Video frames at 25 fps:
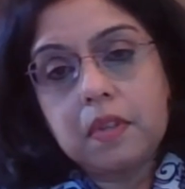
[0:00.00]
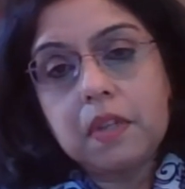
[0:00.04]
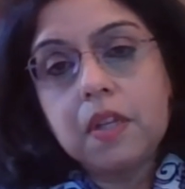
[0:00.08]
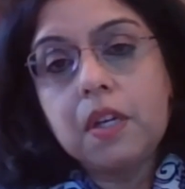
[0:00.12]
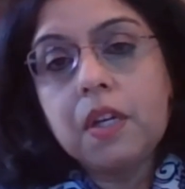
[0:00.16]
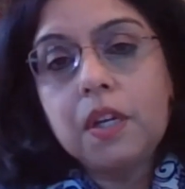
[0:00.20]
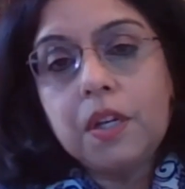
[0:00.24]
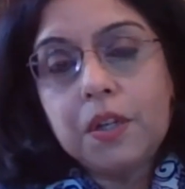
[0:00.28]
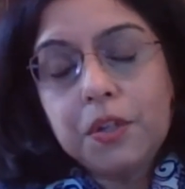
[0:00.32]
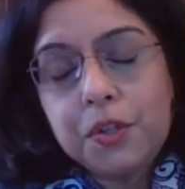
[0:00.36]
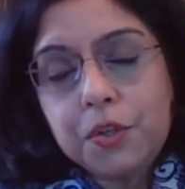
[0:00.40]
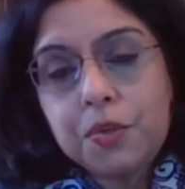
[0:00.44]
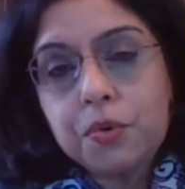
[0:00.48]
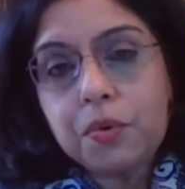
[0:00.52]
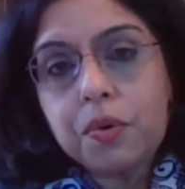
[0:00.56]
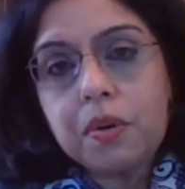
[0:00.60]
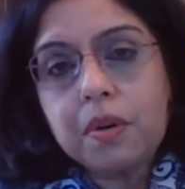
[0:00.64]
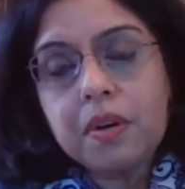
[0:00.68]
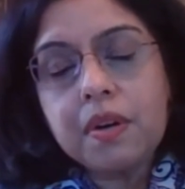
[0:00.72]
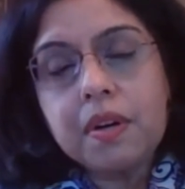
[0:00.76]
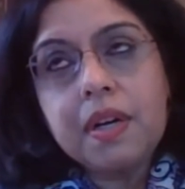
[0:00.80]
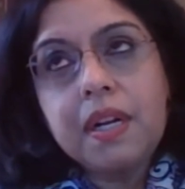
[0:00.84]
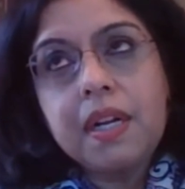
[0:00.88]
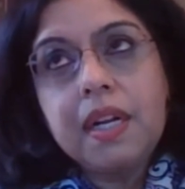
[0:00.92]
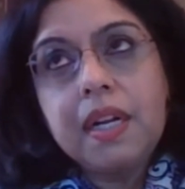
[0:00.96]

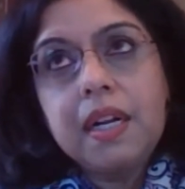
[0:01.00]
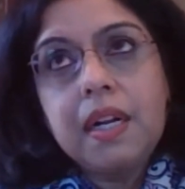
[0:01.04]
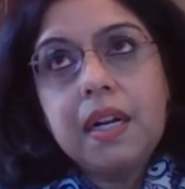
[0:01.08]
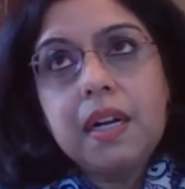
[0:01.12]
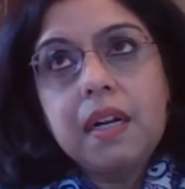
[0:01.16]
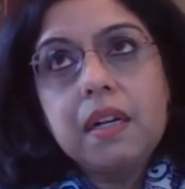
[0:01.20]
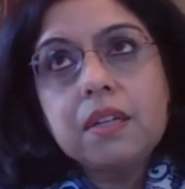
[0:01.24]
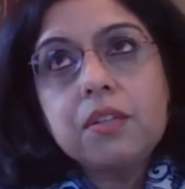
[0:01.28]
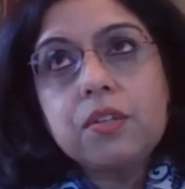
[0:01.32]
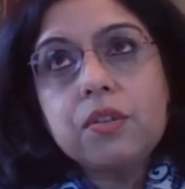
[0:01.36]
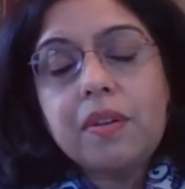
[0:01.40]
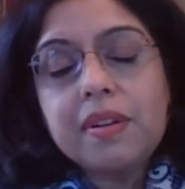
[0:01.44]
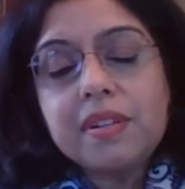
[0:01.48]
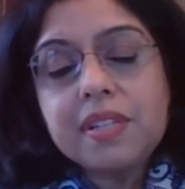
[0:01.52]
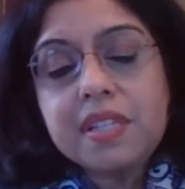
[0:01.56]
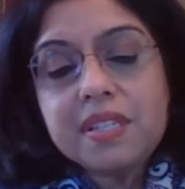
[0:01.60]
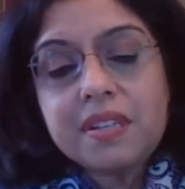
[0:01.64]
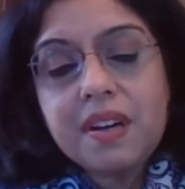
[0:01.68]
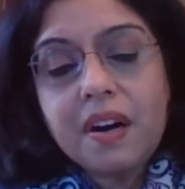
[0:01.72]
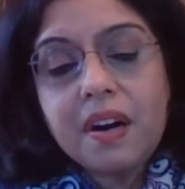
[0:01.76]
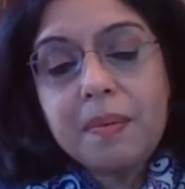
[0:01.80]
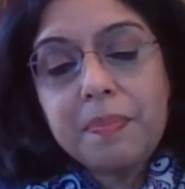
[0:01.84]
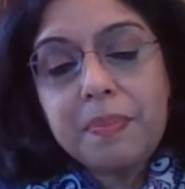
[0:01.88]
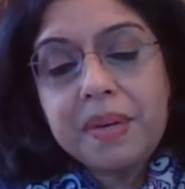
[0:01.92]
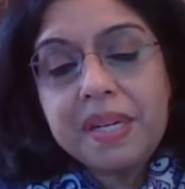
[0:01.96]
Sure. So I'll
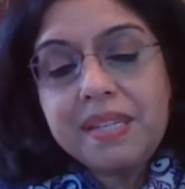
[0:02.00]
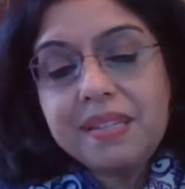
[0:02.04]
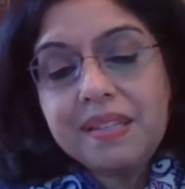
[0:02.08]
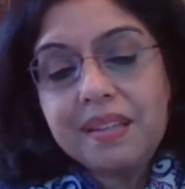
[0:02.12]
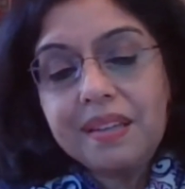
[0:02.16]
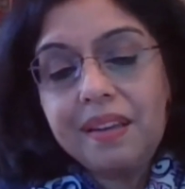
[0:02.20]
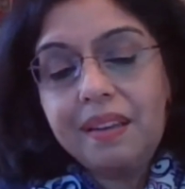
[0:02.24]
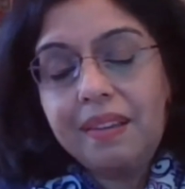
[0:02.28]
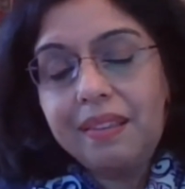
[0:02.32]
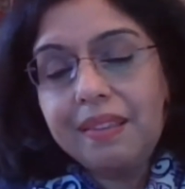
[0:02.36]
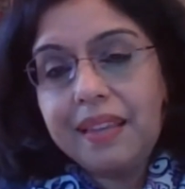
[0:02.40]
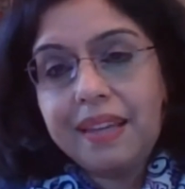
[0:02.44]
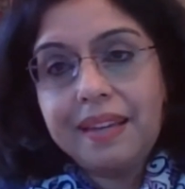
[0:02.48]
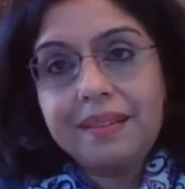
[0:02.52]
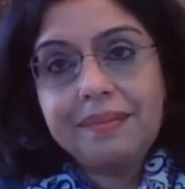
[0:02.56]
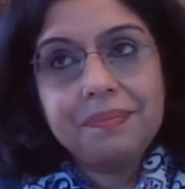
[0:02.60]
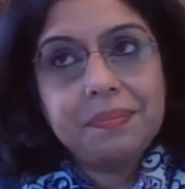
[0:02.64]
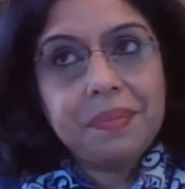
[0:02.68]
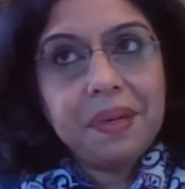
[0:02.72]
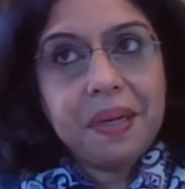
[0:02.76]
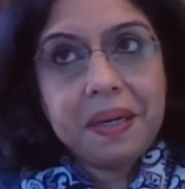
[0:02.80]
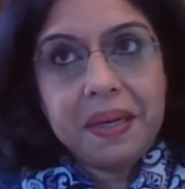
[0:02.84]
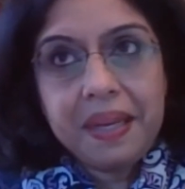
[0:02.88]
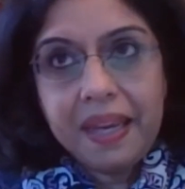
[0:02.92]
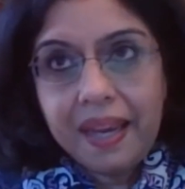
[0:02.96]
start by saying that,
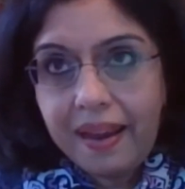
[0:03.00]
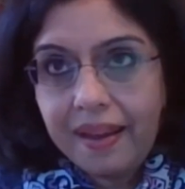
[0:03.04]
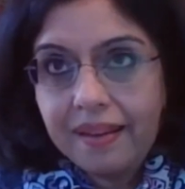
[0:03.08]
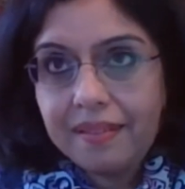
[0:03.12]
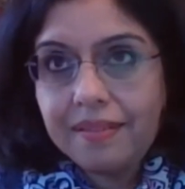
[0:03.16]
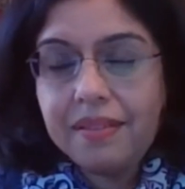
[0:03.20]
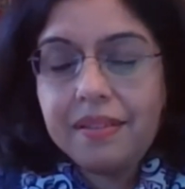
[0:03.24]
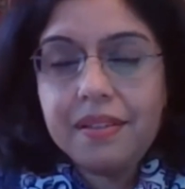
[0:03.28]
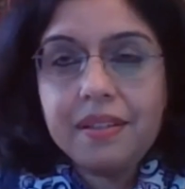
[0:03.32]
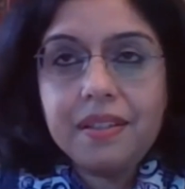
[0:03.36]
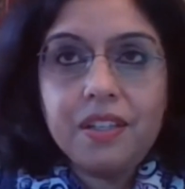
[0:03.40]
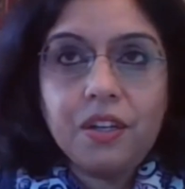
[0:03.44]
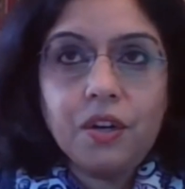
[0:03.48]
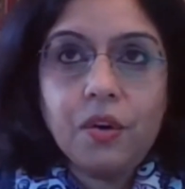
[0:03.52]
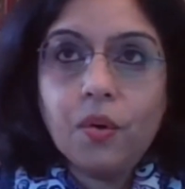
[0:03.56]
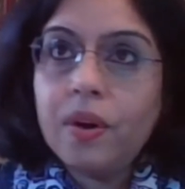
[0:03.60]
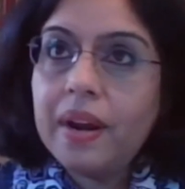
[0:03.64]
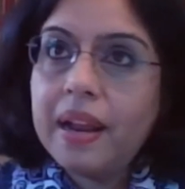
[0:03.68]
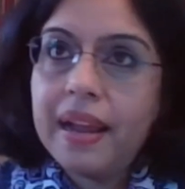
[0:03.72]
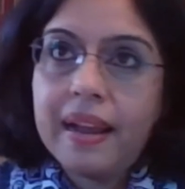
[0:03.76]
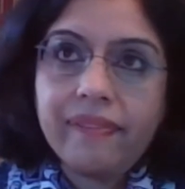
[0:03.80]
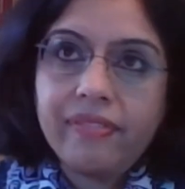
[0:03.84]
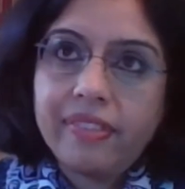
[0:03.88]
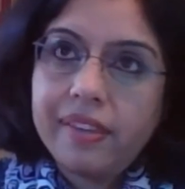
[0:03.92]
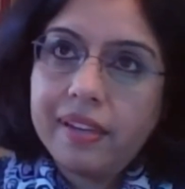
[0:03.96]
again, you don't
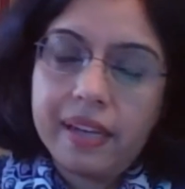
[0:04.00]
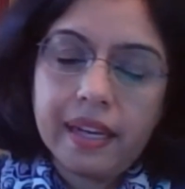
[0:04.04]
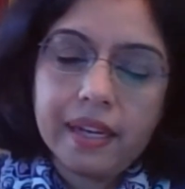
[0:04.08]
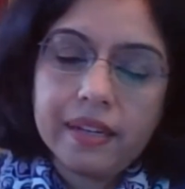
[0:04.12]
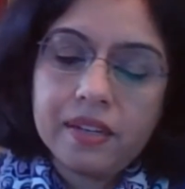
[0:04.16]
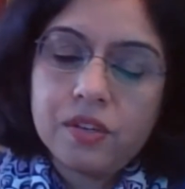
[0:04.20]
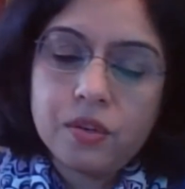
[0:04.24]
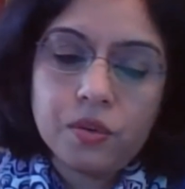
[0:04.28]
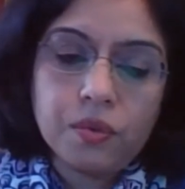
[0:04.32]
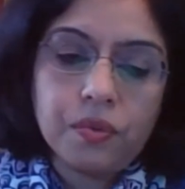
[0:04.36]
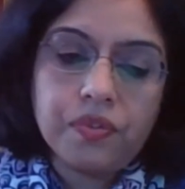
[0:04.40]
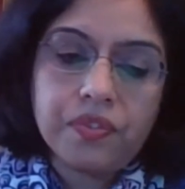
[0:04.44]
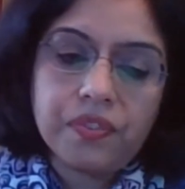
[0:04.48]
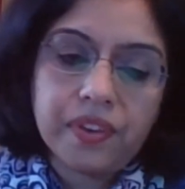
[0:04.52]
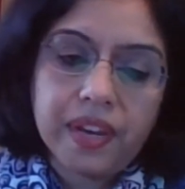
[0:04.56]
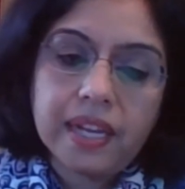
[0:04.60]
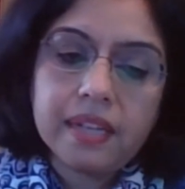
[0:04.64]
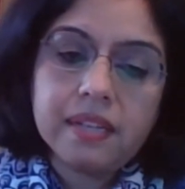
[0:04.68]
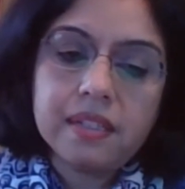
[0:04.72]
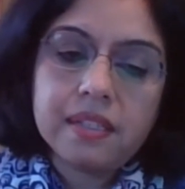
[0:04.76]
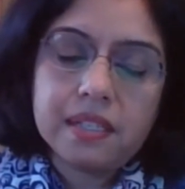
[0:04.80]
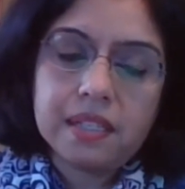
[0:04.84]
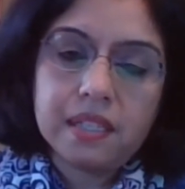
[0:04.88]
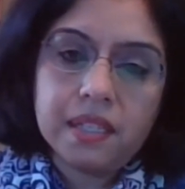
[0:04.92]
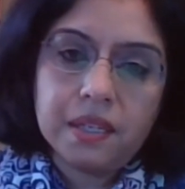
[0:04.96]
have to get too
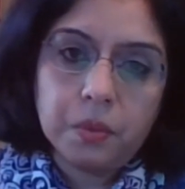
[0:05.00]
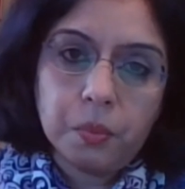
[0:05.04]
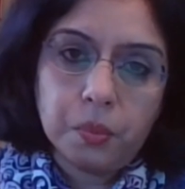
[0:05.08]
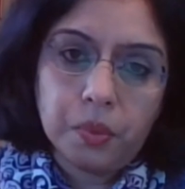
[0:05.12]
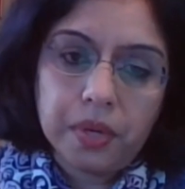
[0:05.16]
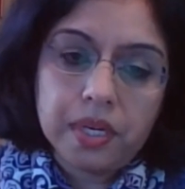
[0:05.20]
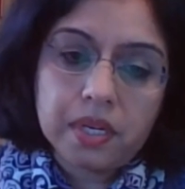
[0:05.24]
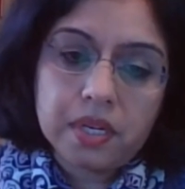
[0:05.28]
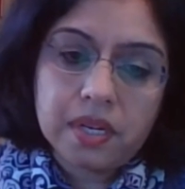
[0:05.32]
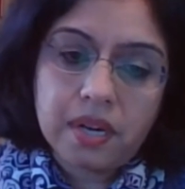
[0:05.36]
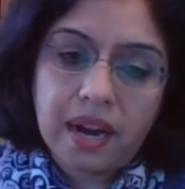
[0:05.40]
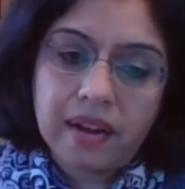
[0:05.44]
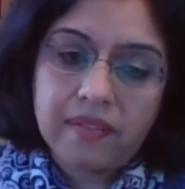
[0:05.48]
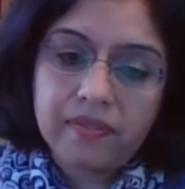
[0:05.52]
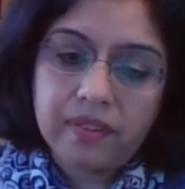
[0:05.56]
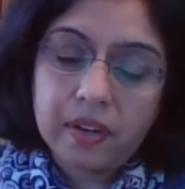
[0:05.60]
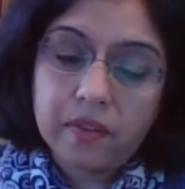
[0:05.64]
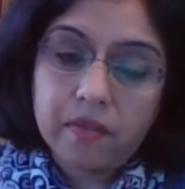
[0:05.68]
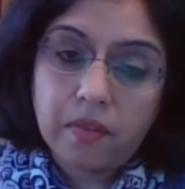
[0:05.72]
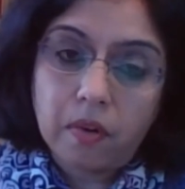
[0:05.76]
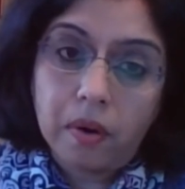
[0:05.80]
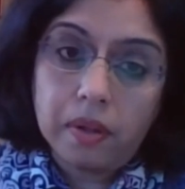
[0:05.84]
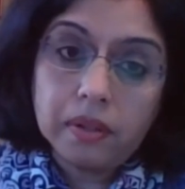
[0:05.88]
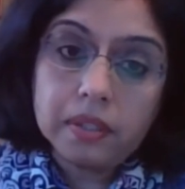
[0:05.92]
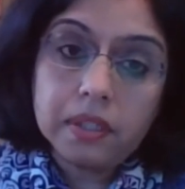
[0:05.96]
fancy with traffic
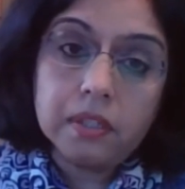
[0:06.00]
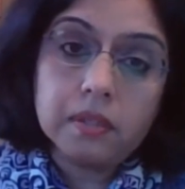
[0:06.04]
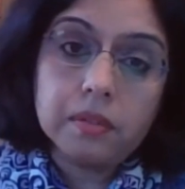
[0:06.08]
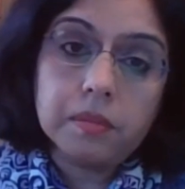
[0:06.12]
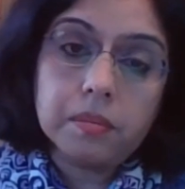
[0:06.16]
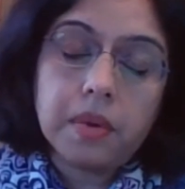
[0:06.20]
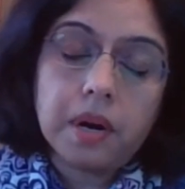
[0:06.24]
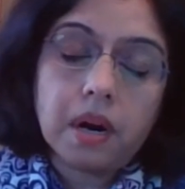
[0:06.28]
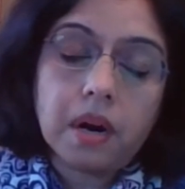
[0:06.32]
volume.